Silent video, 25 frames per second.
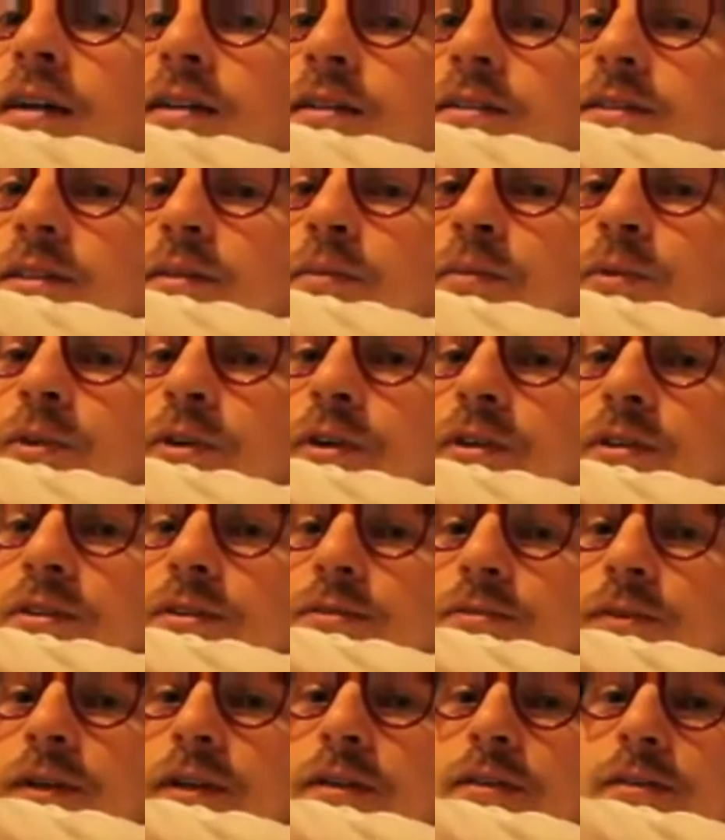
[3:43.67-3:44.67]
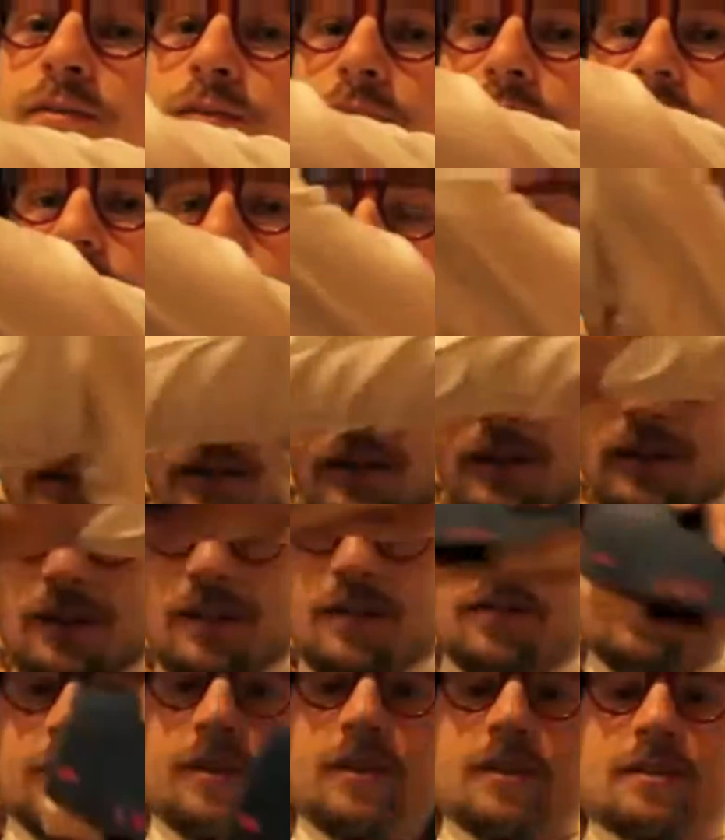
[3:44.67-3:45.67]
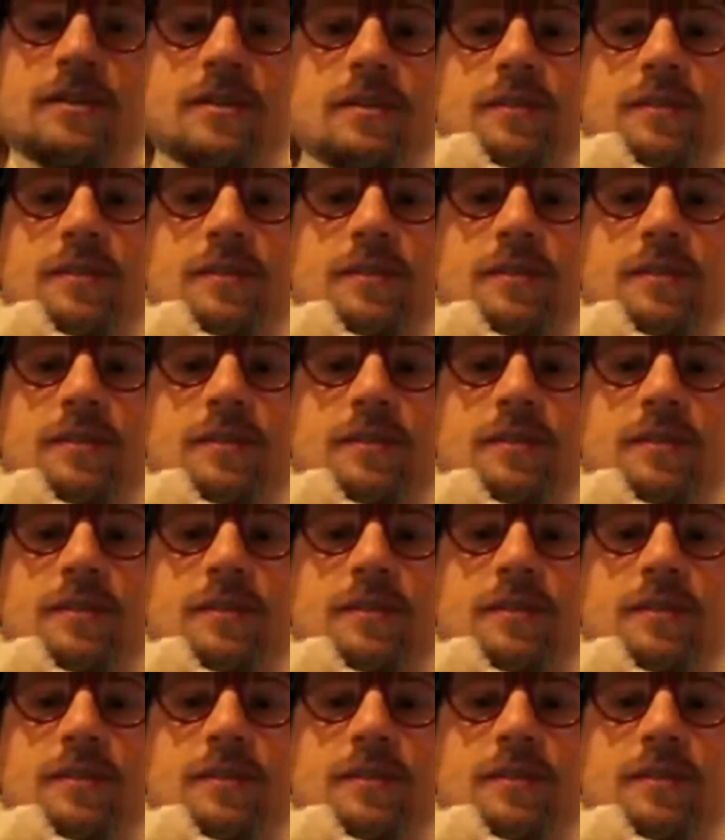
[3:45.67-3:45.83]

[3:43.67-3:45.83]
somewhere is red thread because